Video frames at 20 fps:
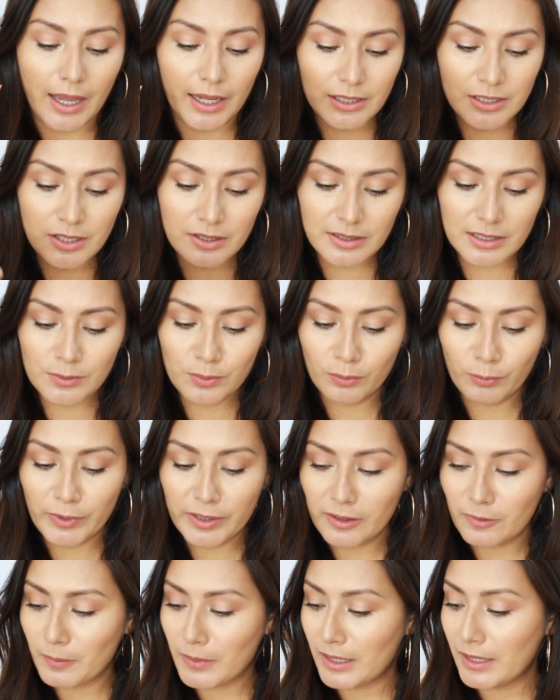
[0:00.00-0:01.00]
I took this one
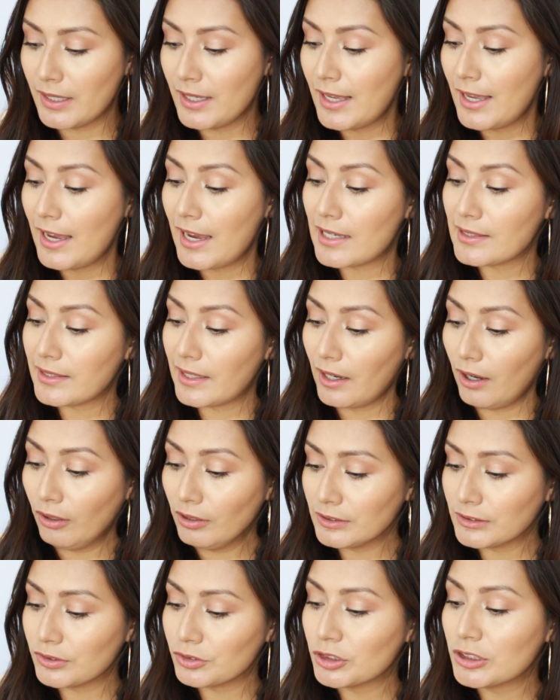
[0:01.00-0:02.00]
with me. And then I
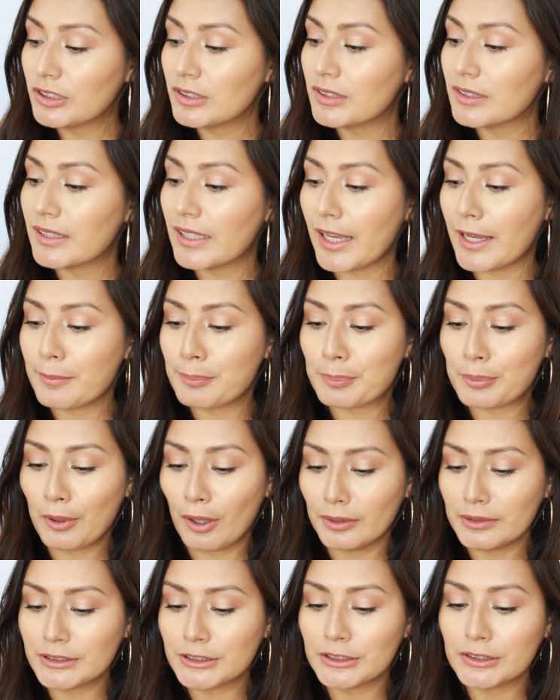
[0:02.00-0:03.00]
also took a
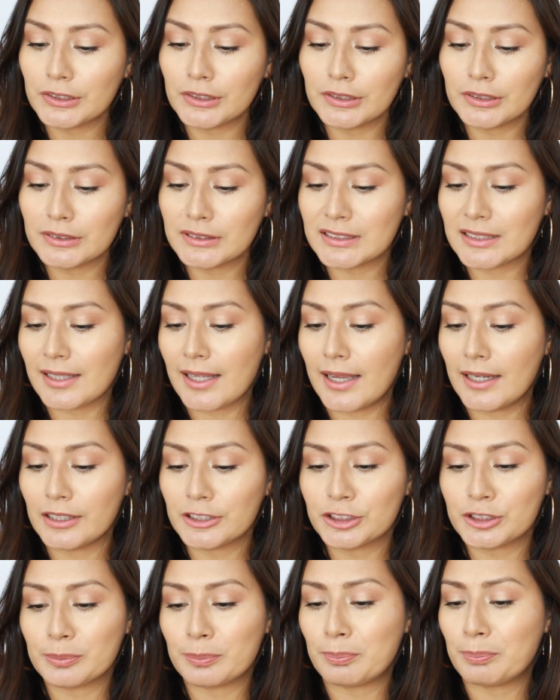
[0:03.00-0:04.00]
bronzer
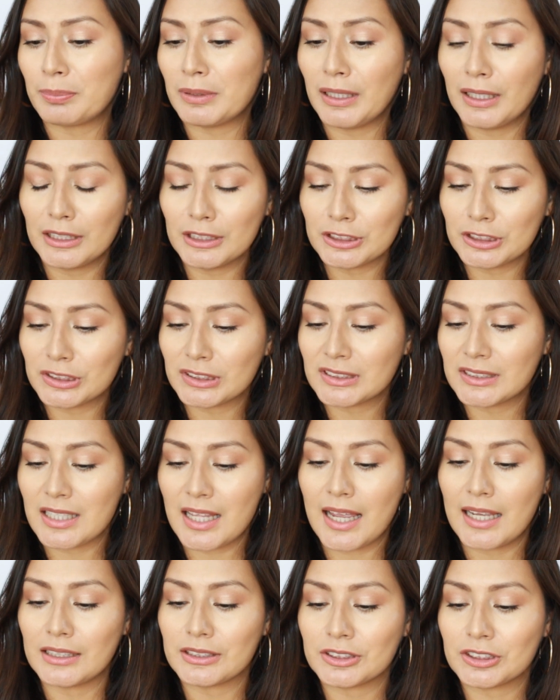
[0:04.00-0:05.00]
slash blush
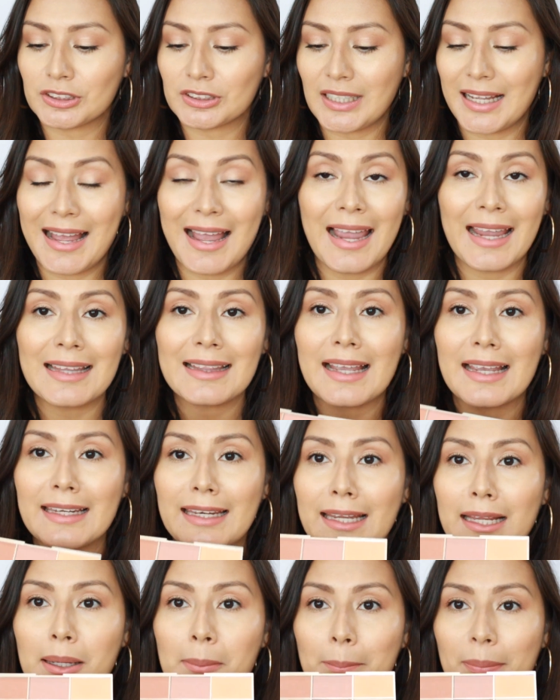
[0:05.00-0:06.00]
slash
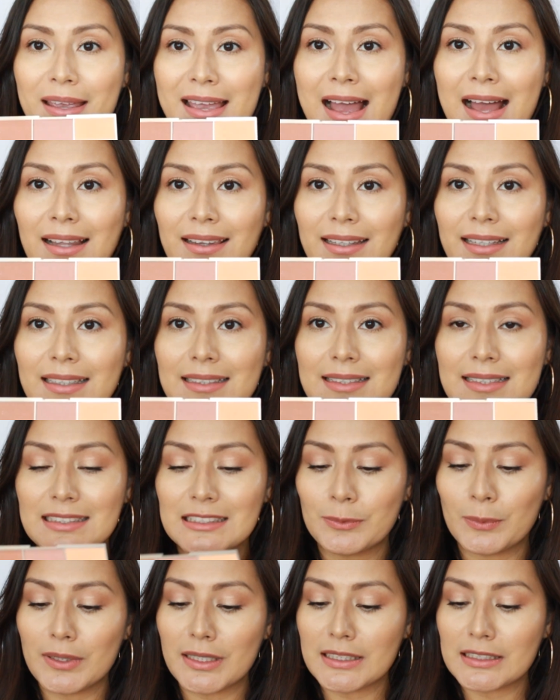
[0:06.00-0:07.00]
highlighting palette.
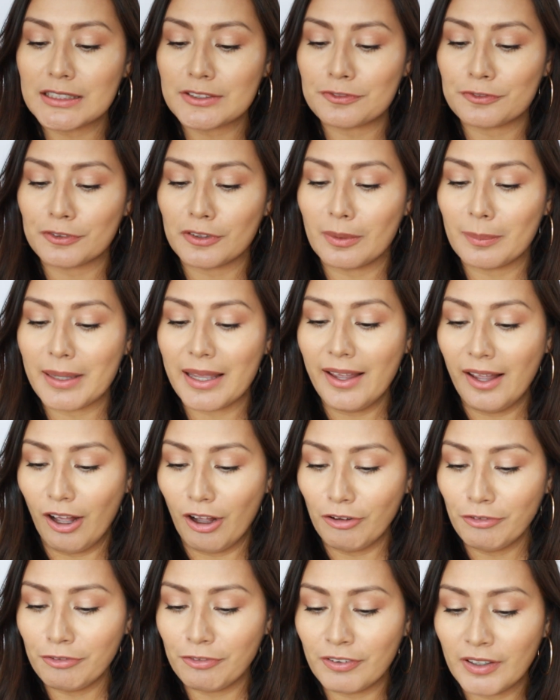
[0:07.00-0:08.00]
This one is from
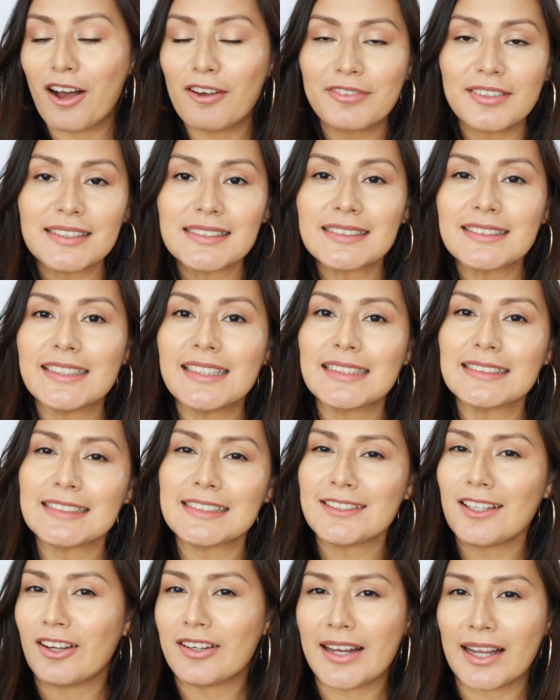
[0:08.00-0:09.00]
Elf. Obviously
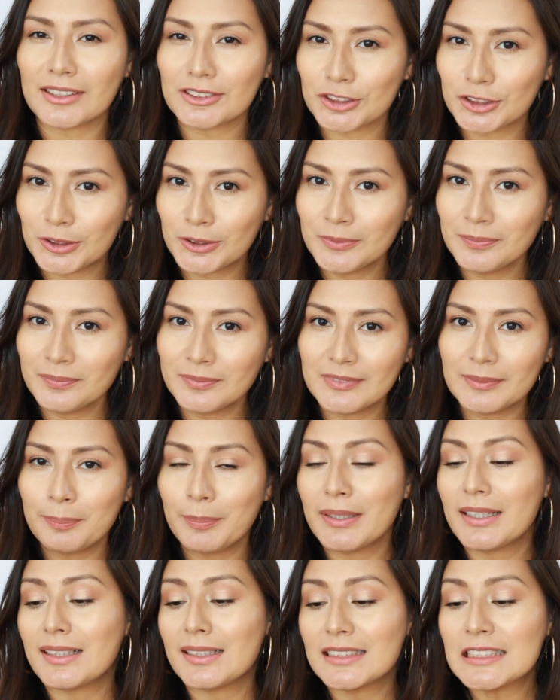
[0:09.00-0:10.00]
it's not natural,
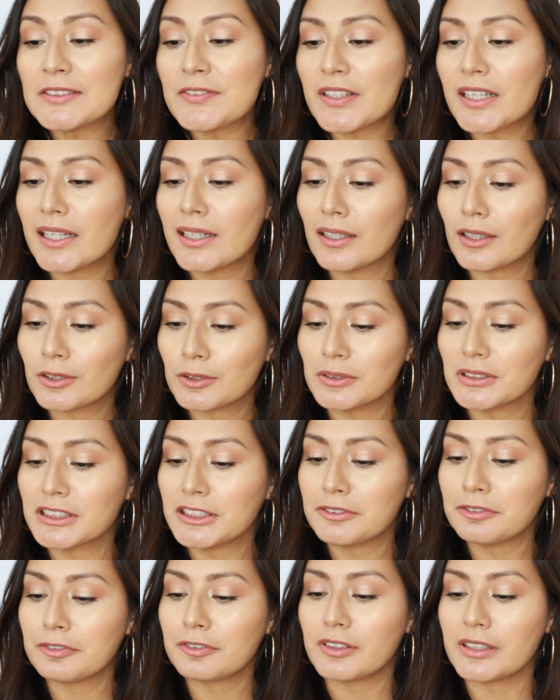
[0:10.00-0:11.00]
but it is vegan and
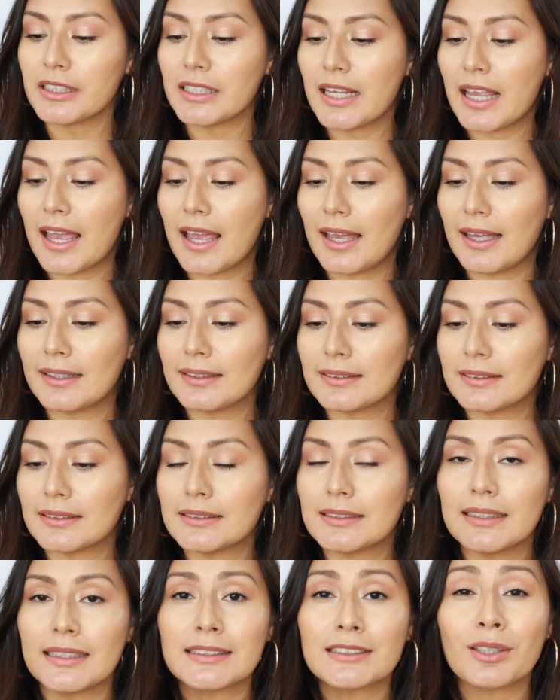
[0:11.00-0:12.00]
cruelty free,
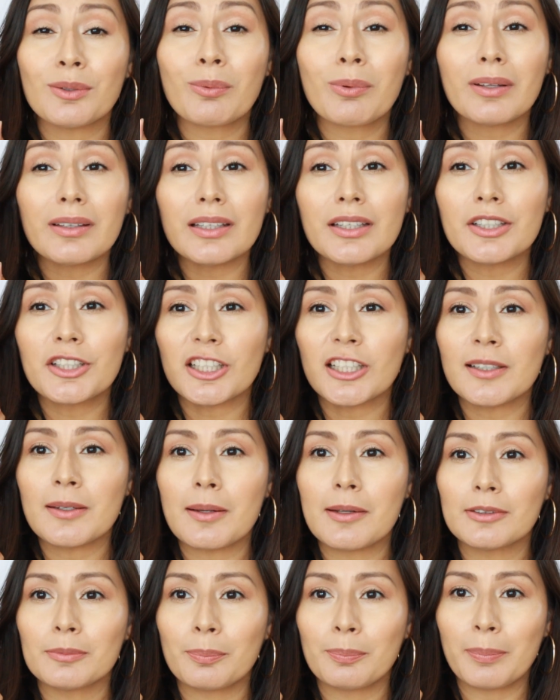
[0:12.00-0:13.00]
and it's a really good
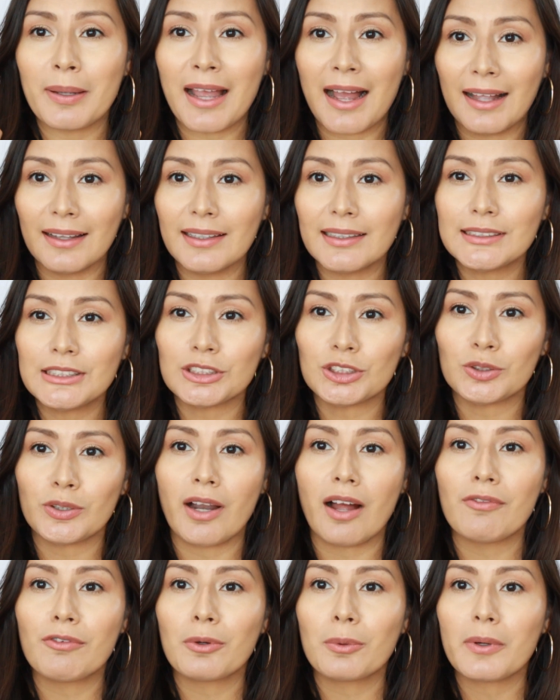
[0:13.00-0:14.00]
palette to
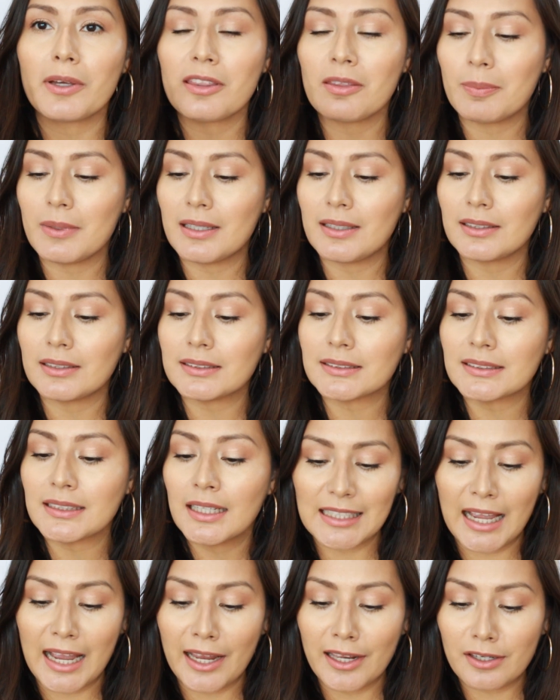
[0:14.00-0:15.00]
travel with
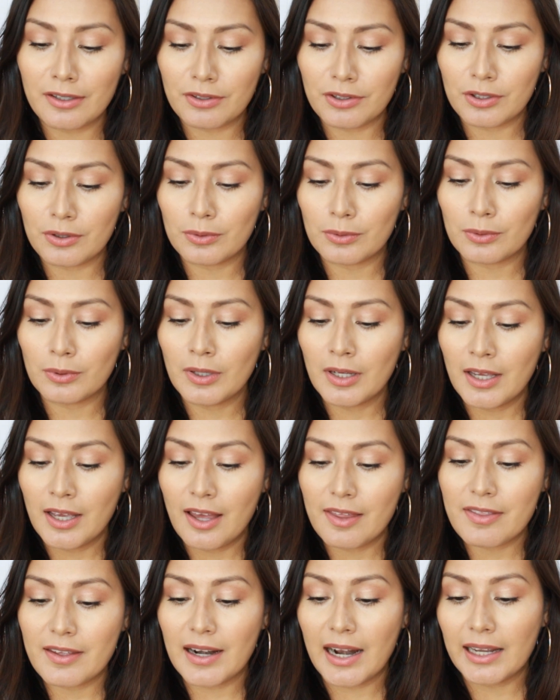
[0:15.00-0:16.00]
because I knew
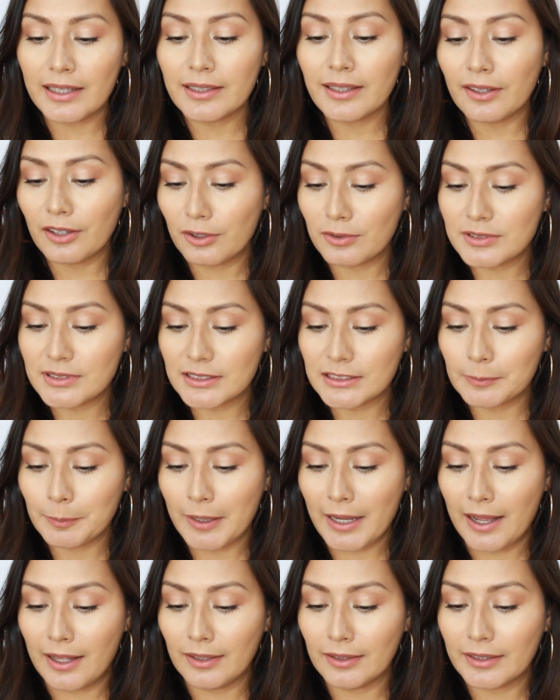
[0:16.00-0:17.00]
that I can use this
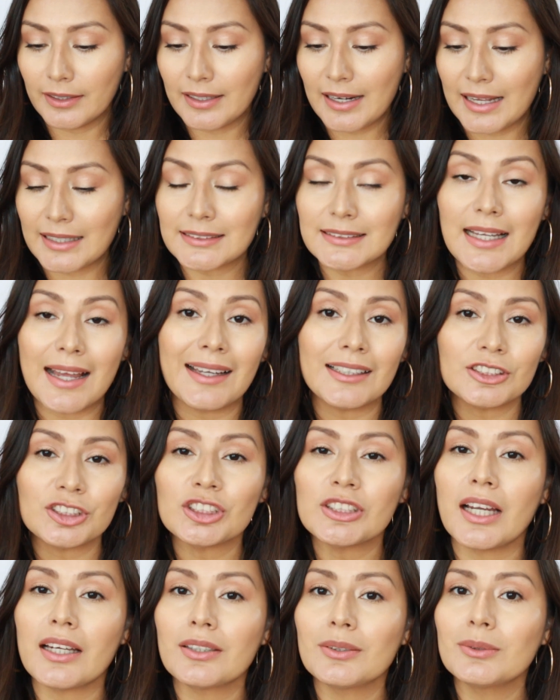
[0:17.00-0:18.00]
palette as
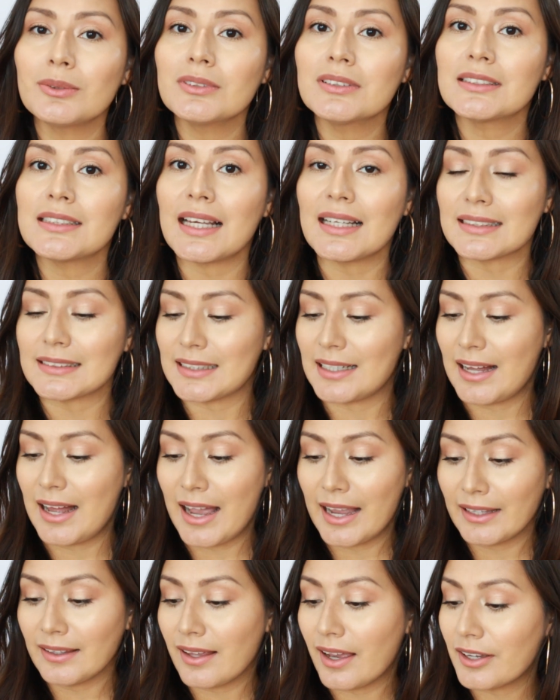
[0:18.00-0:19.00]
eyeshadows, as
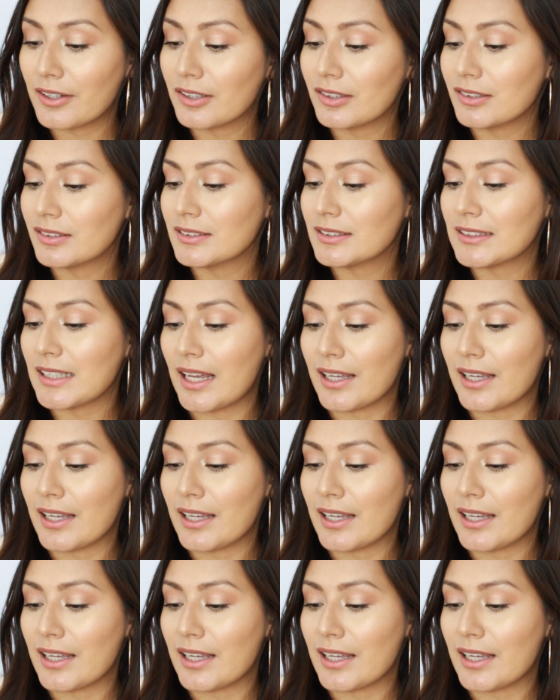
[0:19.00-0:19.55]
highlighters.